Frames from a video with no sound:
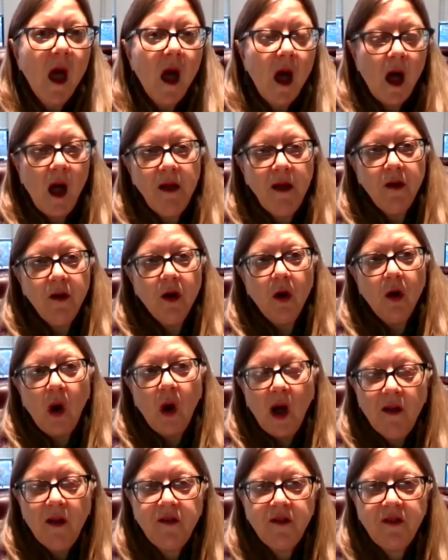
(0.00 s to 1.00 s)
I know
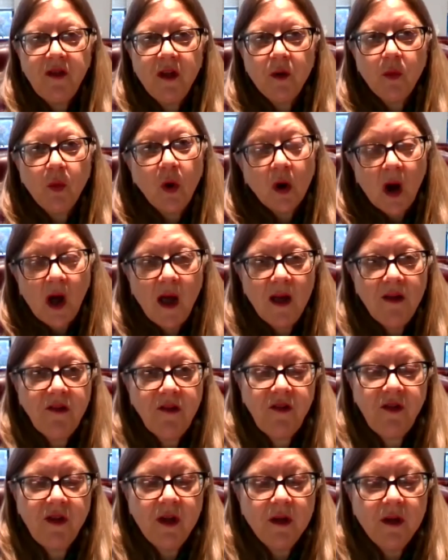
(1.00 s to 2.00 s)
I sit where I
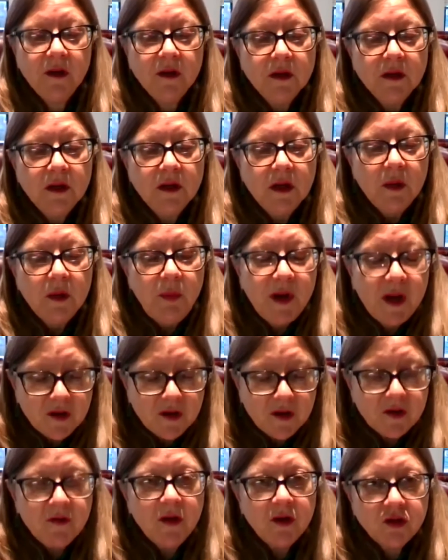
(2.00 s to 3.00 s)
sit
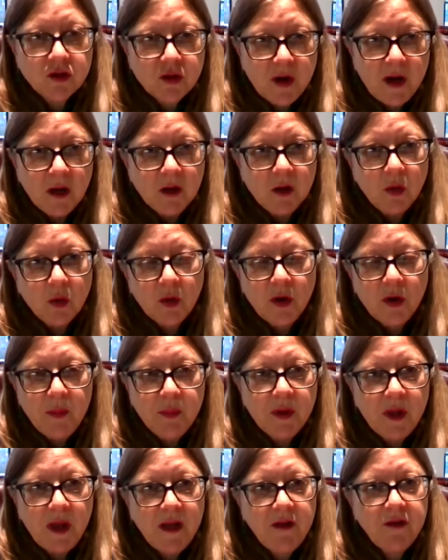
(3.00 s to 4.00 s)
because of the trail Laurie
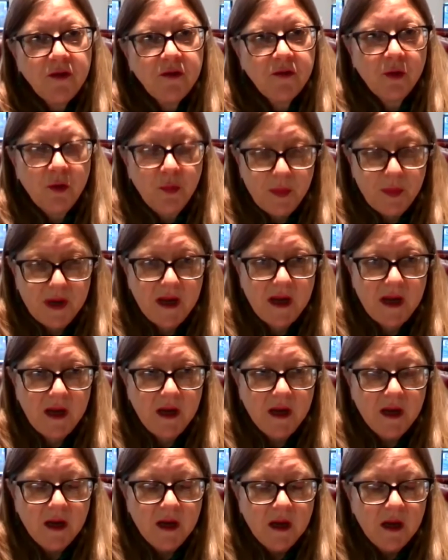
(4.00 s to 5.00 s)
blazed for me
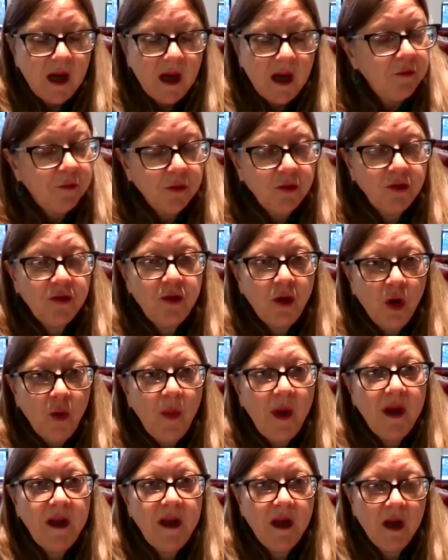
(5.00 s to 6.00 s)
and for so
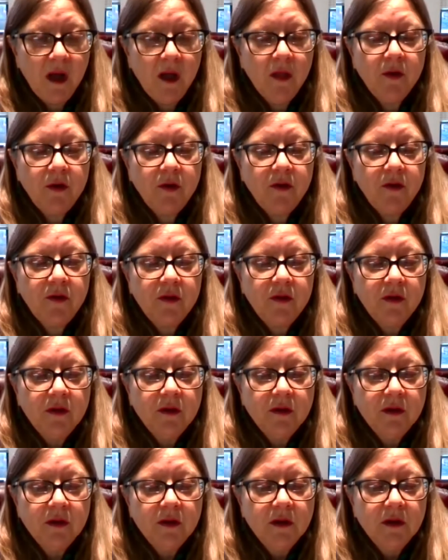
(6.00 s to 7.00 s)
many others.
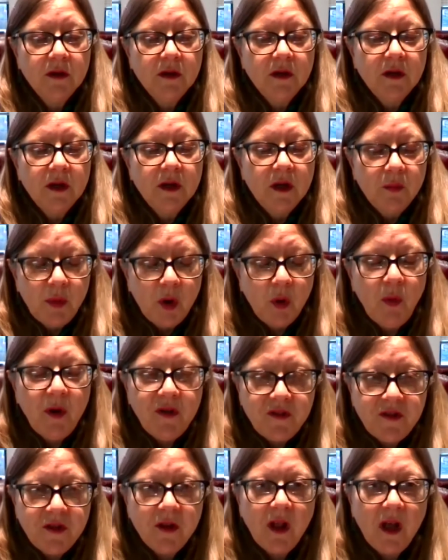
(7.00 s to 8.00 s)
But we
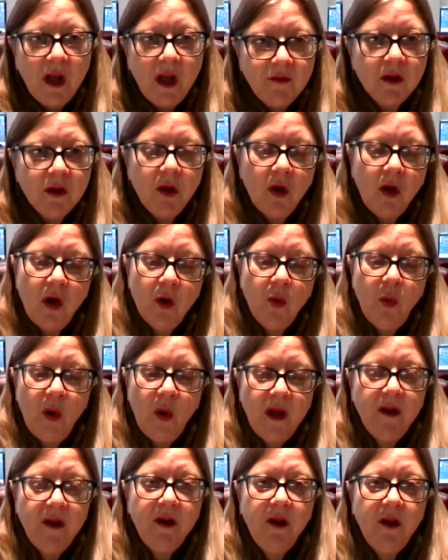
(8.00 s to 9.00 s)
still have a long
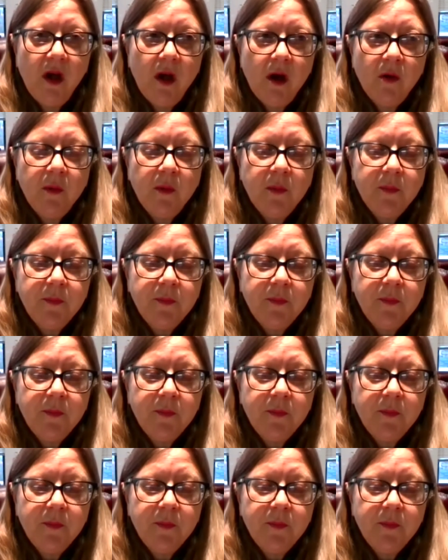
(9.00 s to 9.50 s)
way to go.